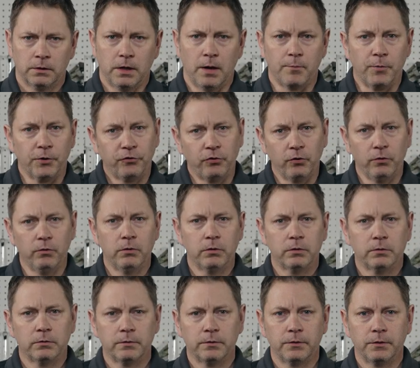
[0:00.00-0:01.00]
Number two,
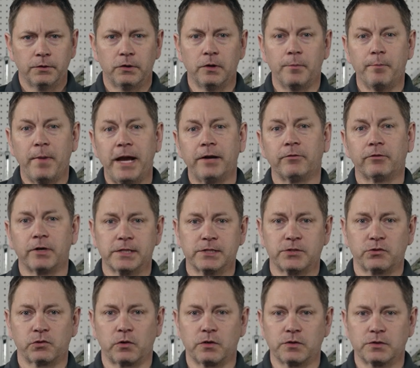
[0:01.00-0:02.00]
the main run
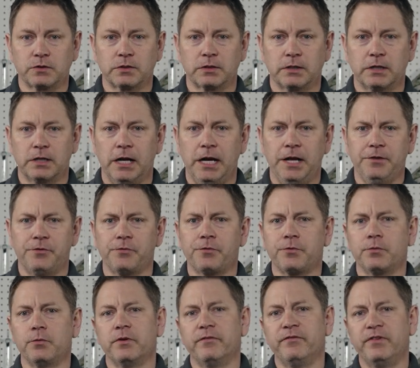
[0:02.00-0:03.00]
source, either
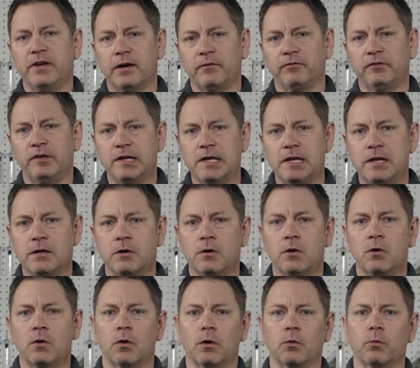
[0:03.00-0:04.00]
through the VFD
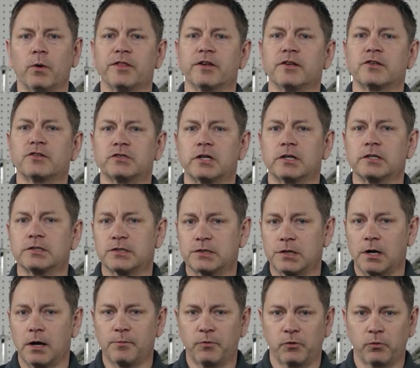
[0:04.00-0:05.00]
or with a
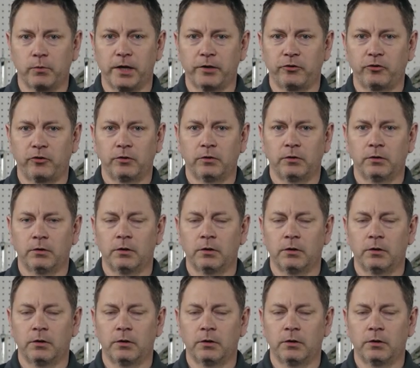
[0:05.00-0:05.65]
start-stop switch.